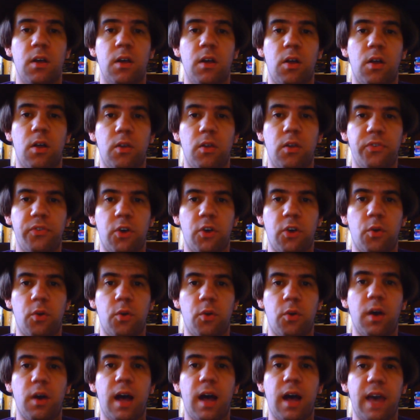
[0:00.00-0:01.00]
Also,
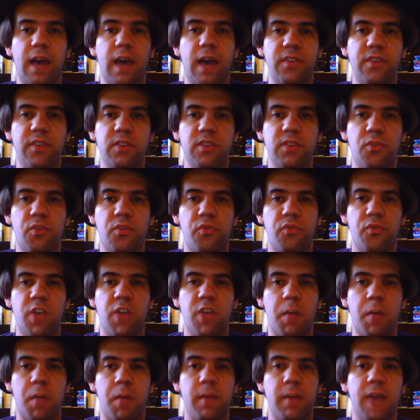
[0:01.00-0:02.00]
I think the
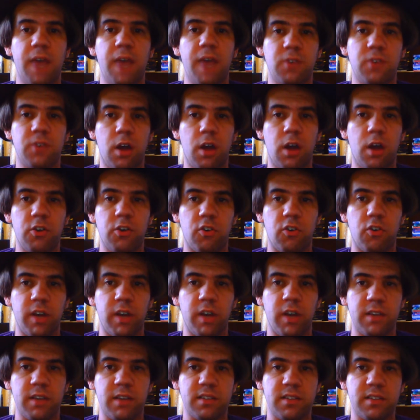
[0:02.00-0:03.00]
film has an
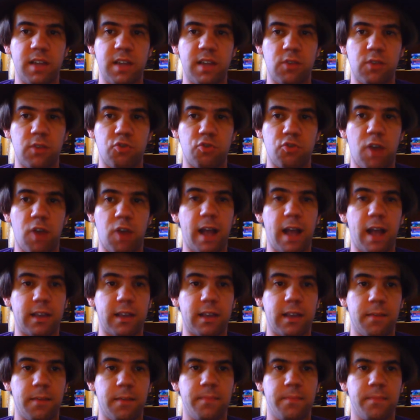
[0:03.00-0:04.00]
underrated
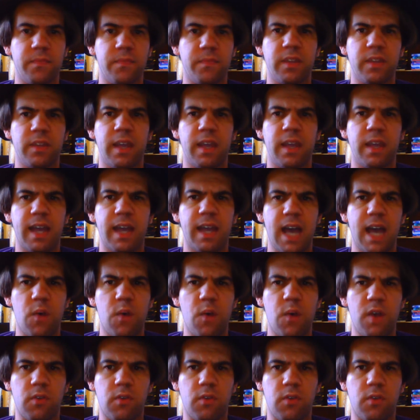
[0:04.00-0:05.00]
soundtrack.
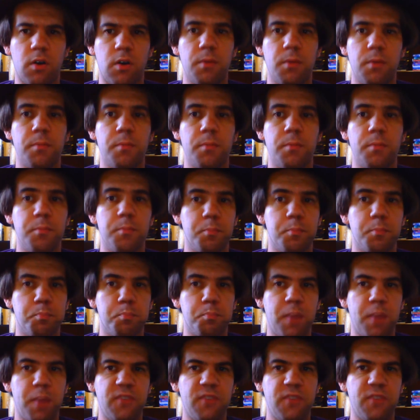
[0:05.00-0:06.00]
However,
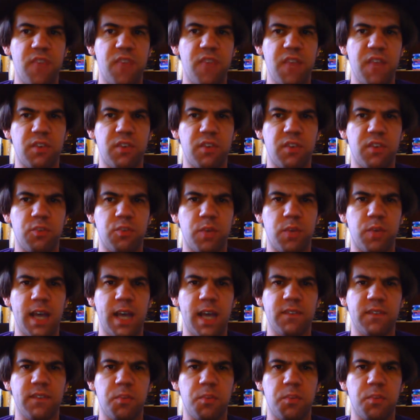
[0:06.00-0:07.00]
my favorites would
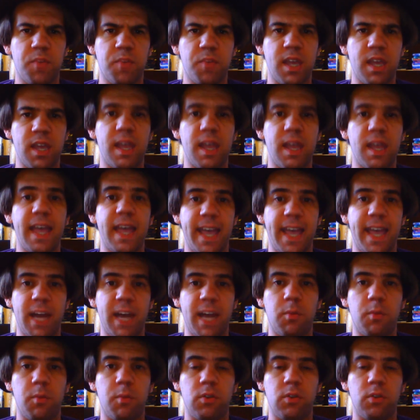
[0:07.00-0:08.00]
have to be
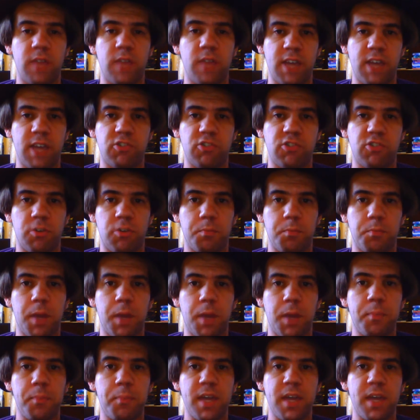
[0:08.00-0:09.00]
Animal Nation
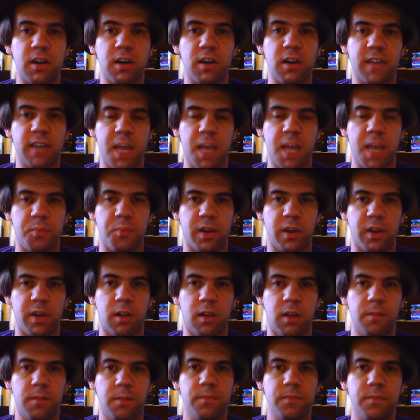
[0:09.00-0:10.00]
by Peter
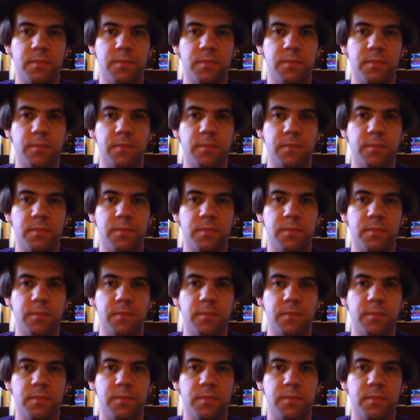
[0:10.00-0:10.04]
Gabriel